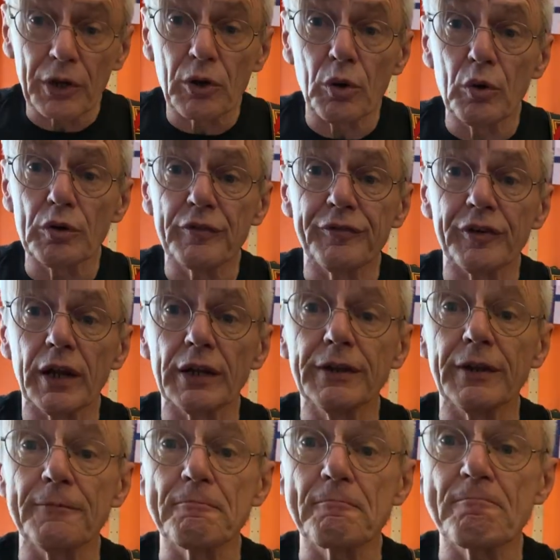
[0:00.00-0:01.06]
the chord
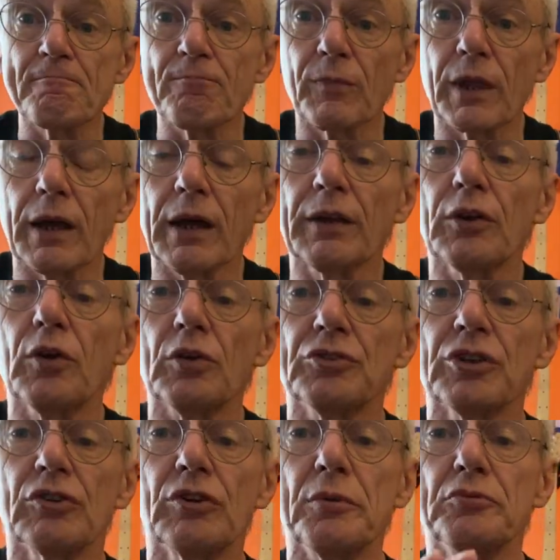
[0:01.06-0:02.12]
front and got
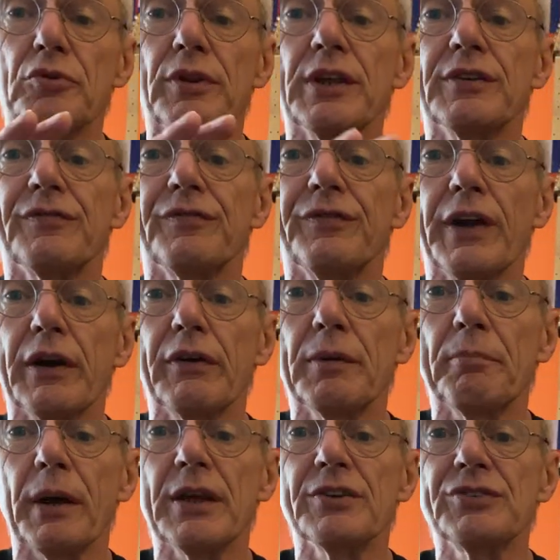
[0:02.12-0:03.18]
to grips with these very
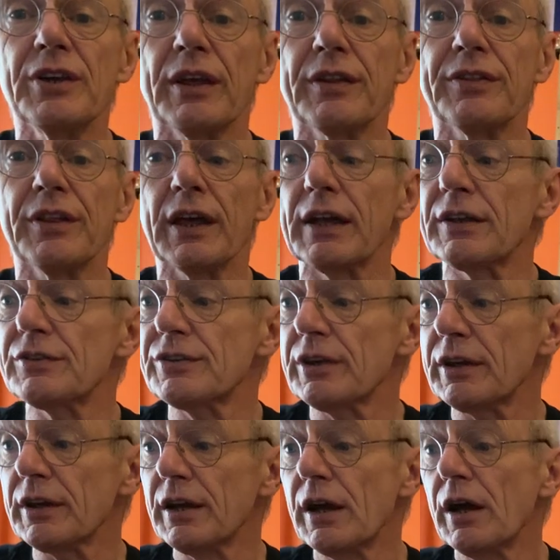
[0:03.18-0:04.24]
basic things,
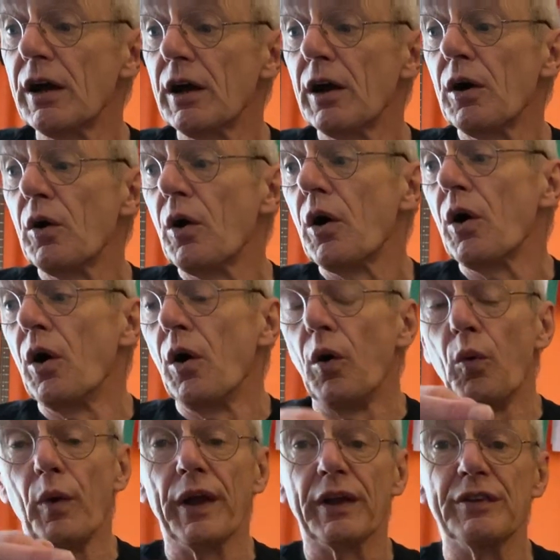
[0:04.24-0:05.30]

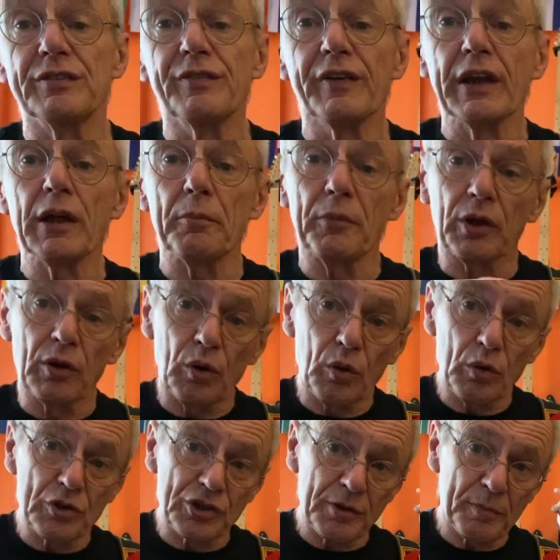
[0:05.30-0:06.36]
we could develop the
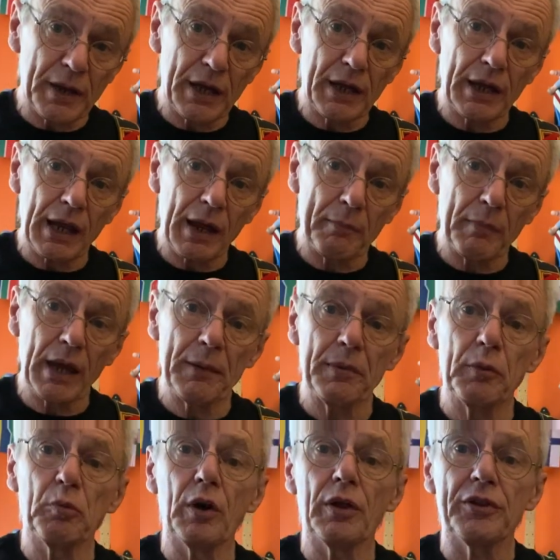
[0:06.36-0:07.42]
chords a bit and
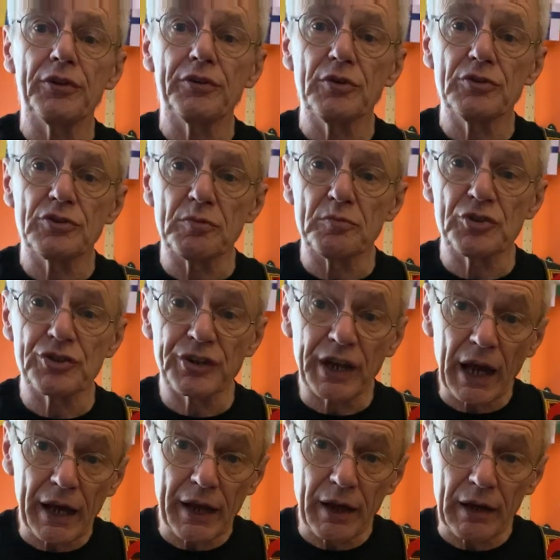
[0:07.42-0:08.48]
maybe work through some
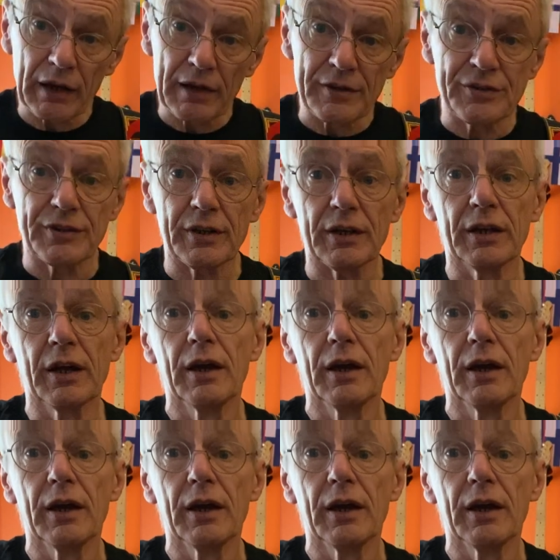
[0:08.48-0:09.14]
scales